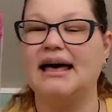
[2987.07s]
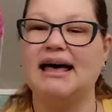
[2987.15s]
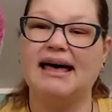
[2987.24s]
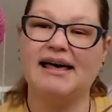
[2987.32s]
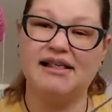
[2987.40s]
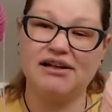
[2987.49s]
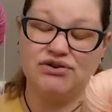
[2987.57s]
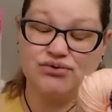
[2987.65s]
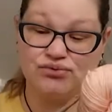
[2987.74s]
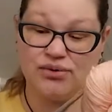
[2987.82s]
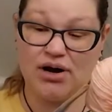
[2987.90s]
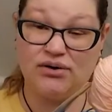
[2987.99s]
English
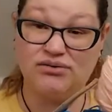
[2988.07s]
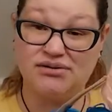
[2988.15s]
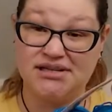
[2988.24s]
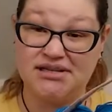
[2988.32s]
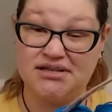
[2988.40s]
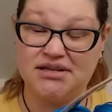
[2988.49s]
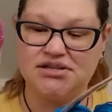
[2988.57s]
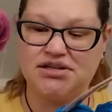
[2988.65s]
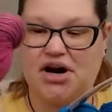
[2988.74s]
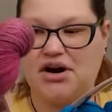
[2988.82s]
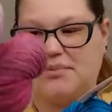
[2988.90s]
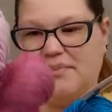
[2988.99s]
Rose is the
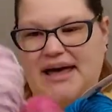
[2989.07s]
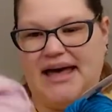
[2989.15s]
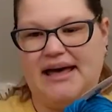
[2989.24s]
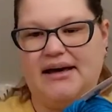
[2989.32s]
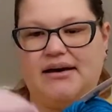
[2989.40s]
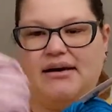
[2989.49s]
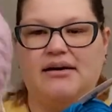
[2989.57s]
dark pink.